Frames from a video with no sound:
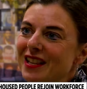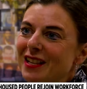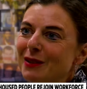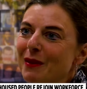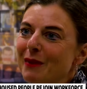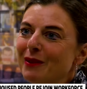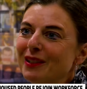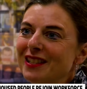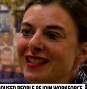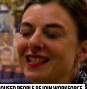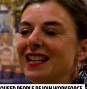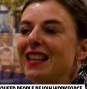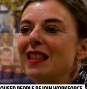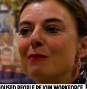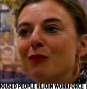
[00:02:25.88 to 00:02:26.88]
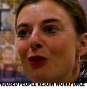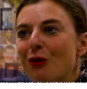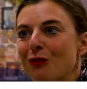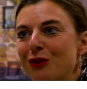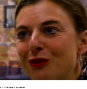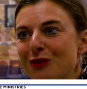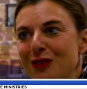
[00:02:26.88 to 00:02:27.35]
And to be able to see them go
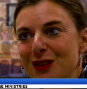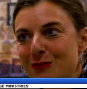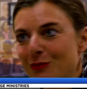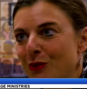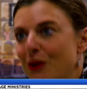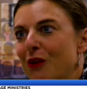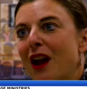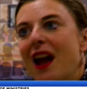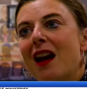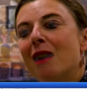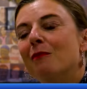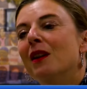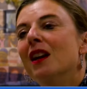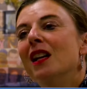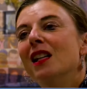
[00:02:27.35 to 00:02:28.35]
through this program,